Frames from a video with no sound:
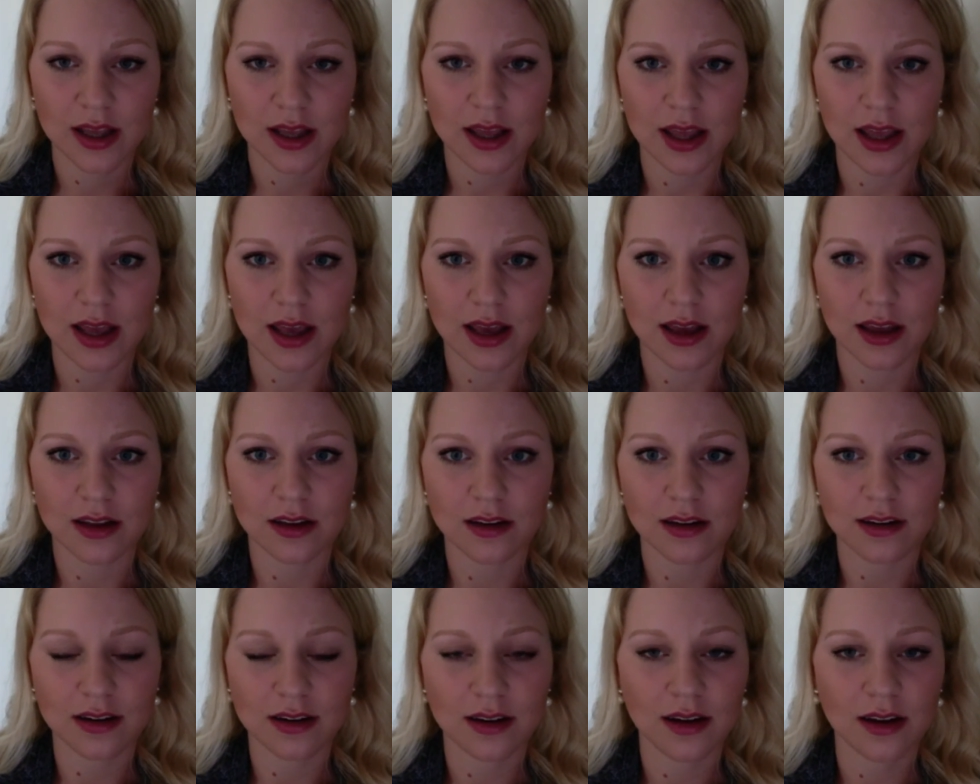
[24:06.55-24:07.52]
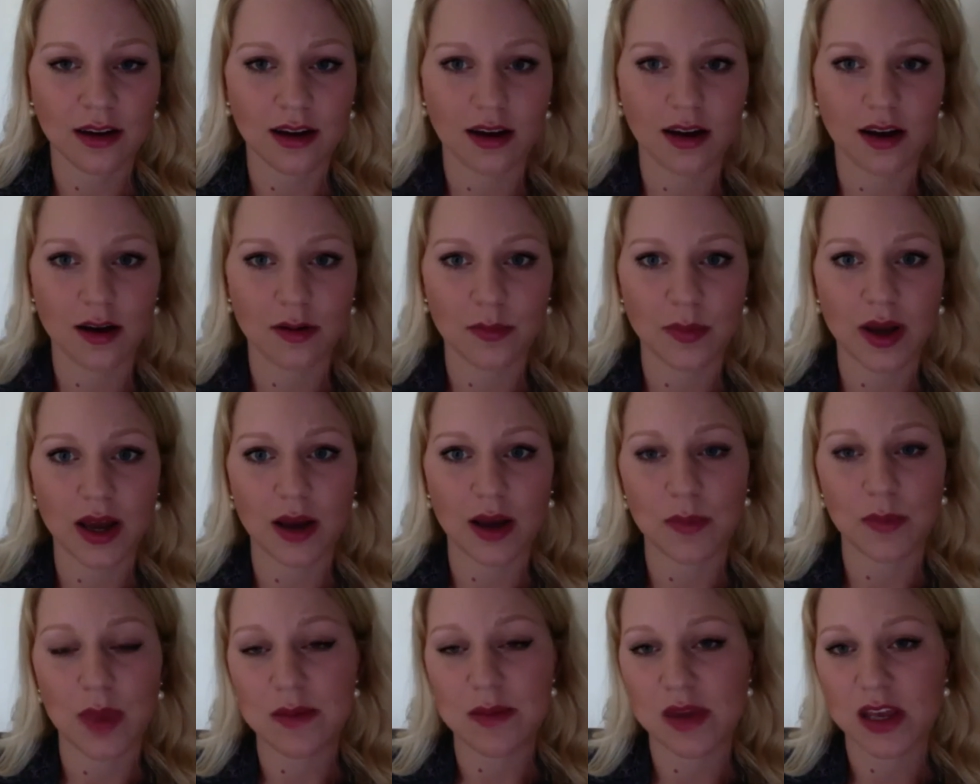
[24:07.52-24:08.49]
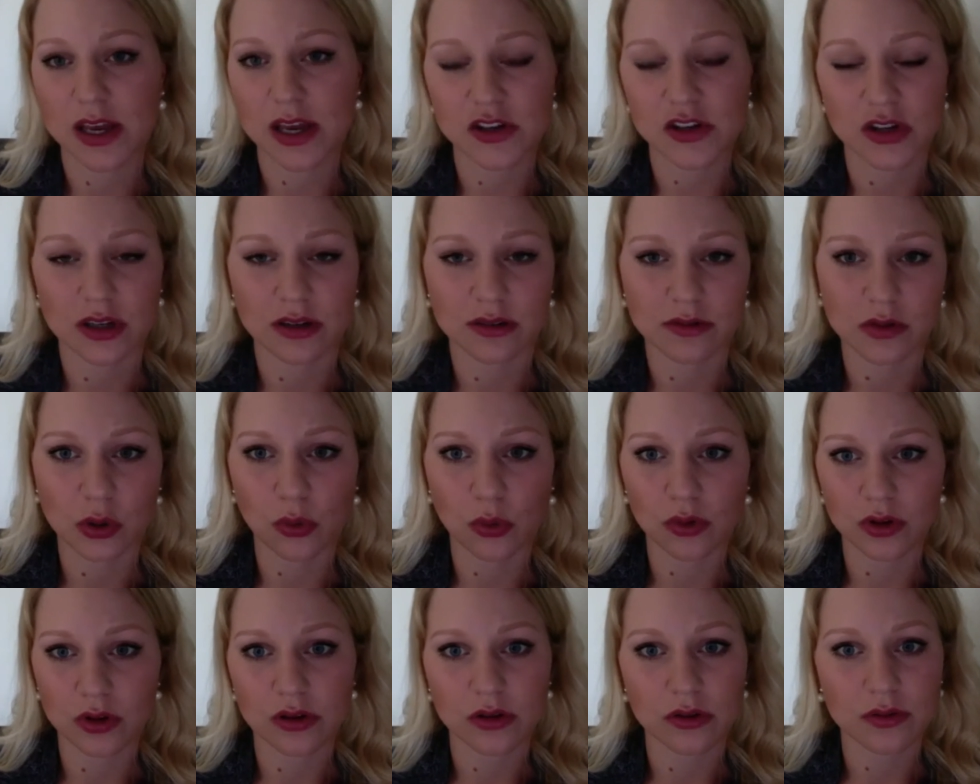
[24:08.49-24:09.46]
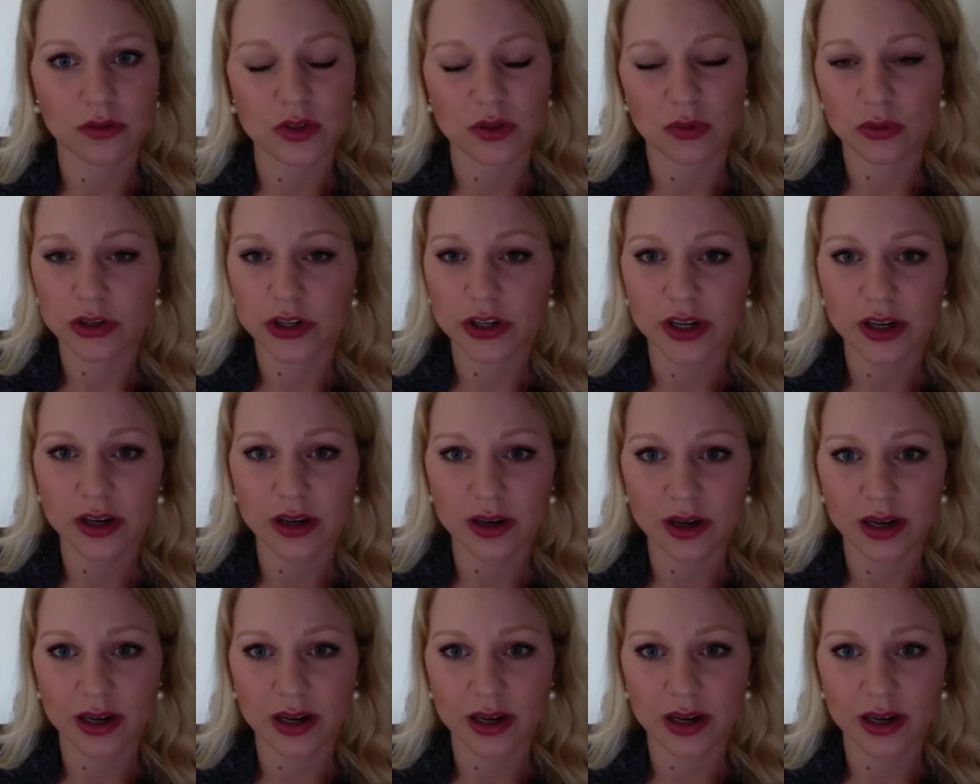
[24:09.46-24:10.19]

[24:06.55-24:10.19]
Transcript: And maybe I should have told you sooner,